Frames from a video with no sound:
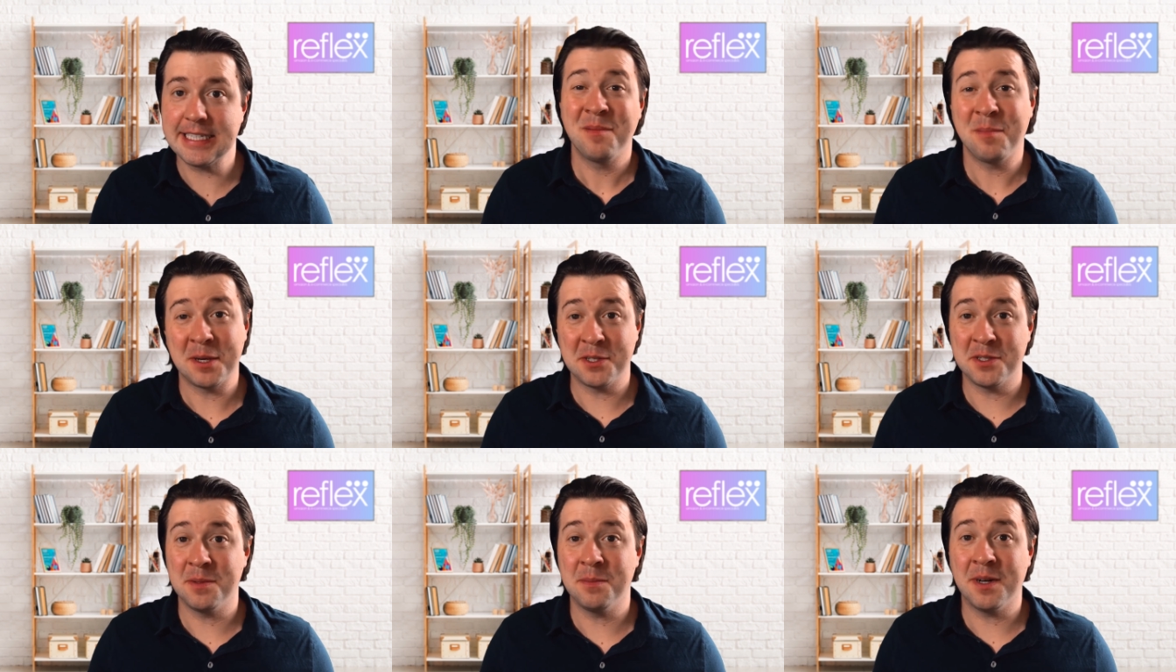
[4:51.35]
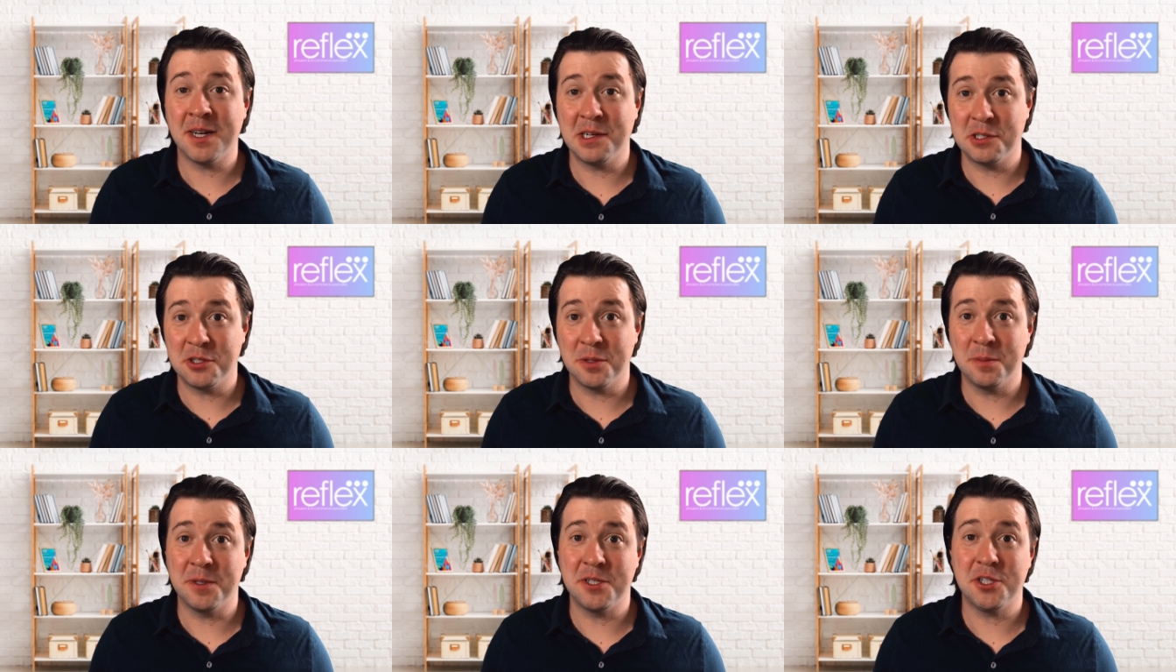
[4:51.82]
because it might
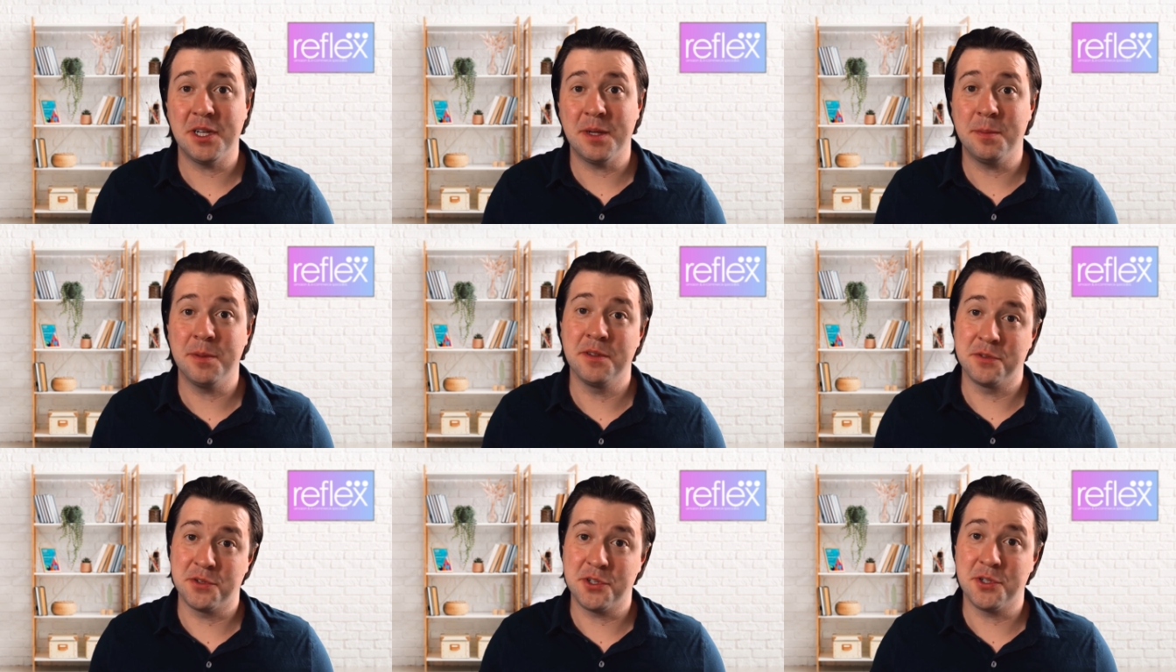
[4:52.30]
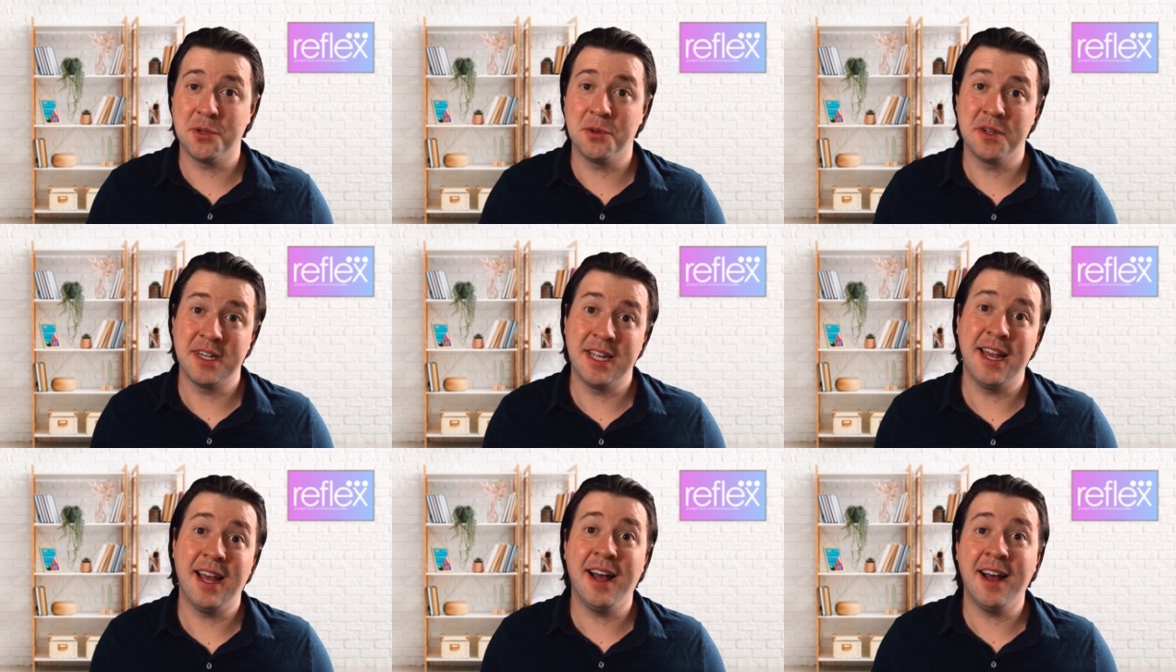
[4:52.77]
actually be cheaper than storing
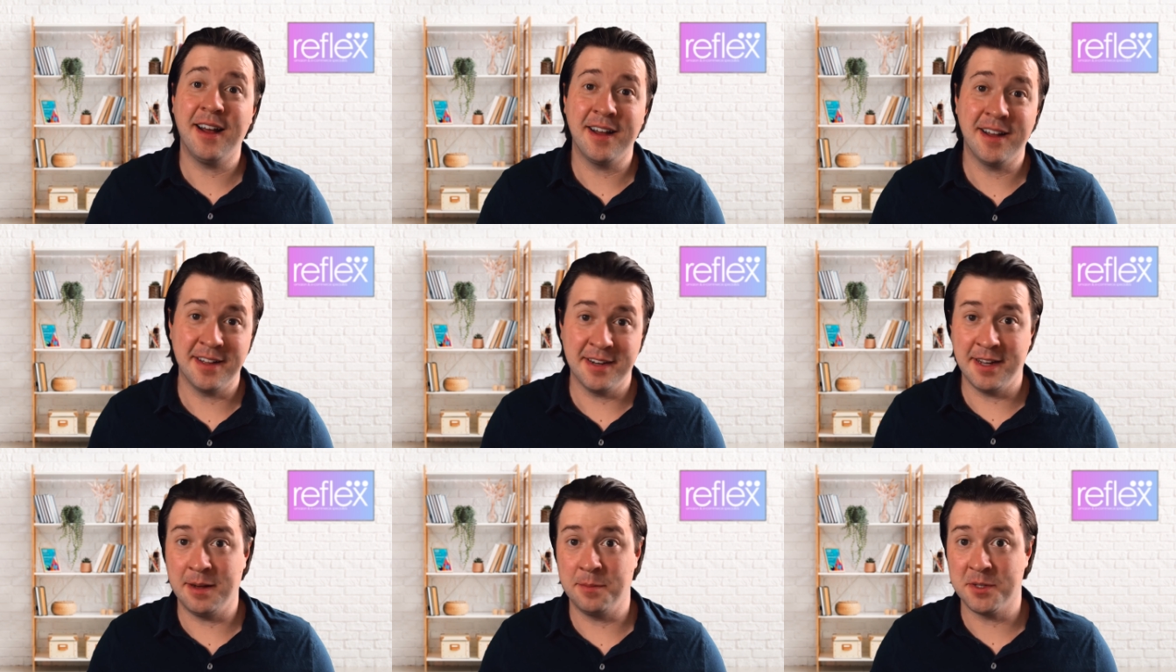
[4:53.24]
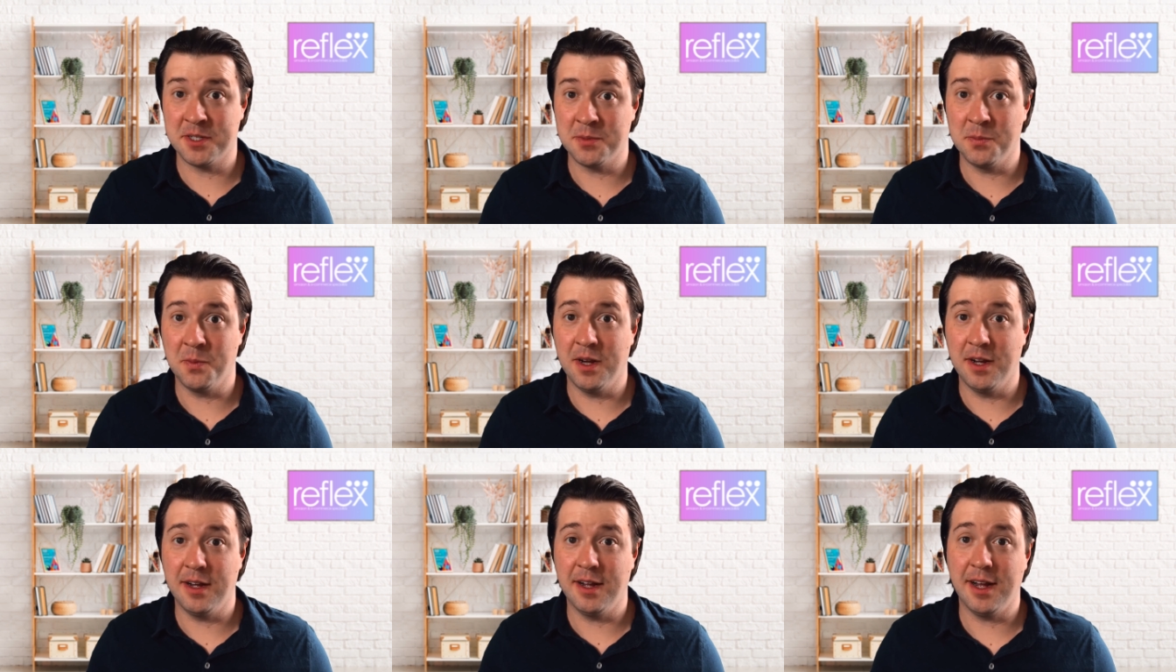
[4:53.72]
it at an Amazon
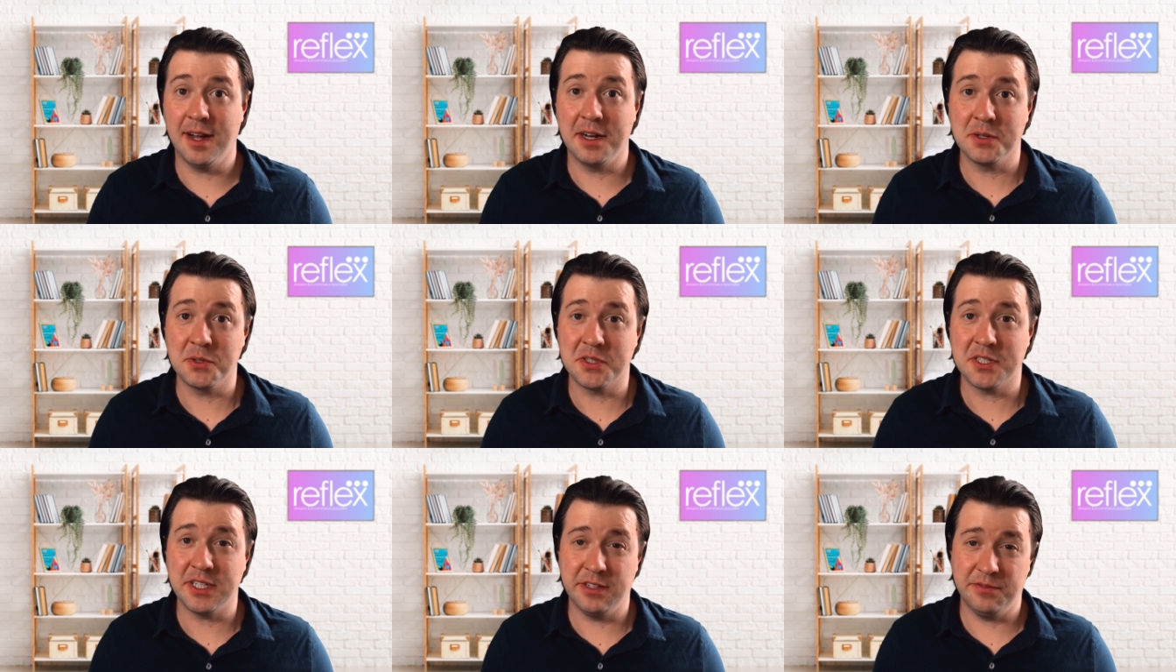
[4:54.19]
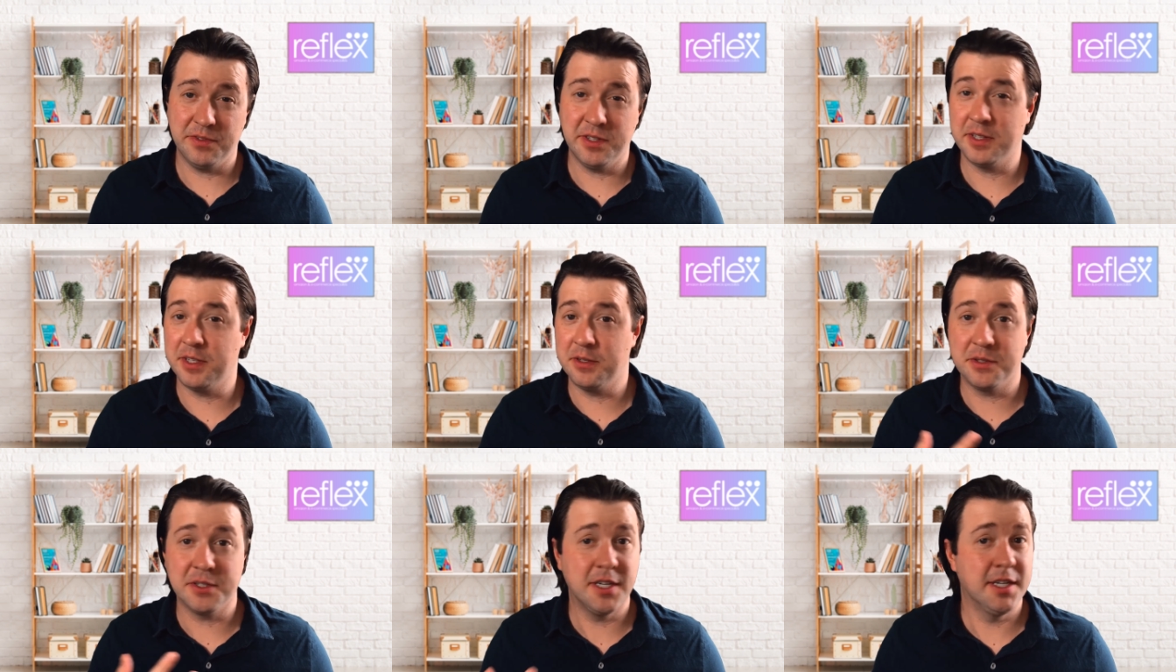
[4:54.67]
warehouse if you're
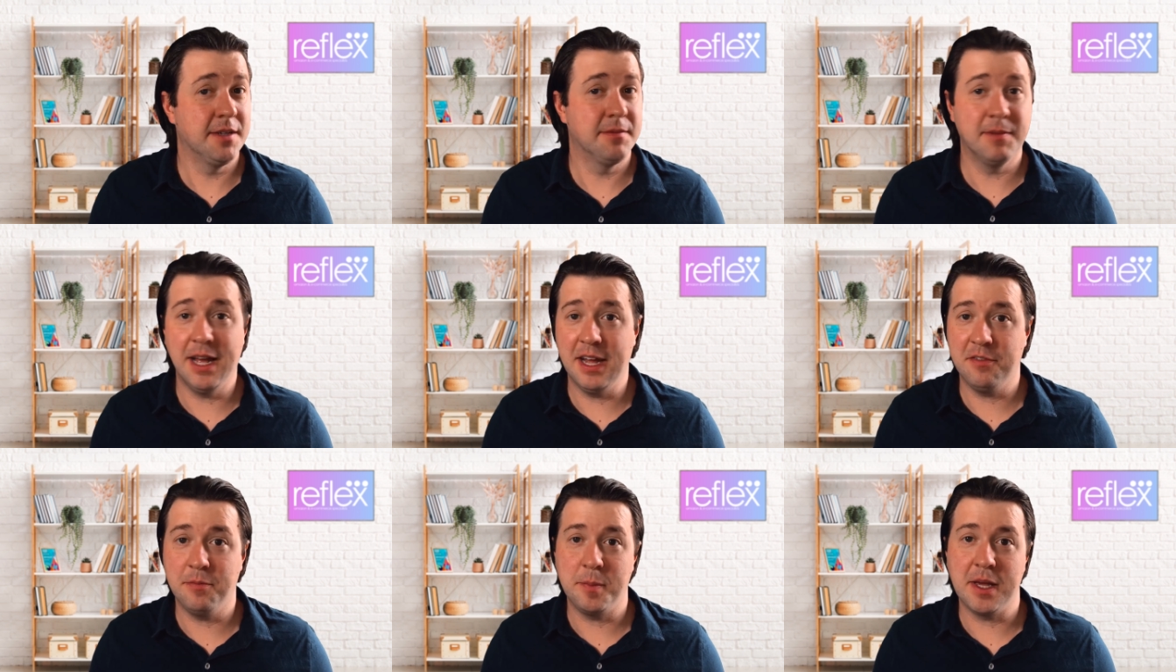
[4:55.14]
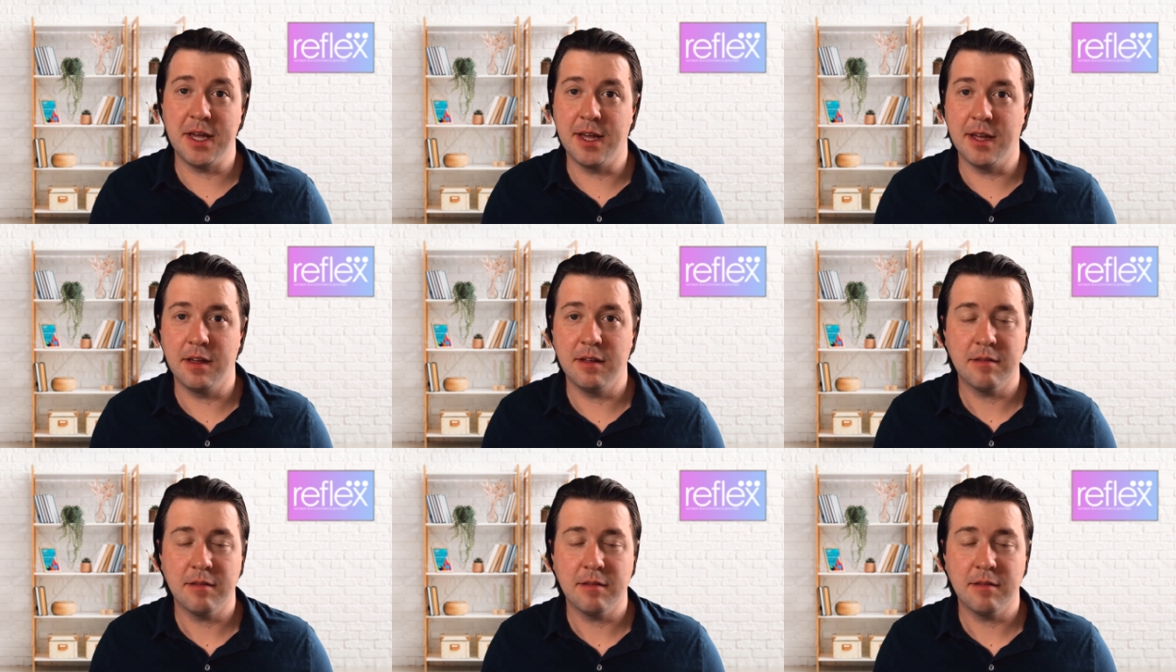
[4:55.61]
using FBA.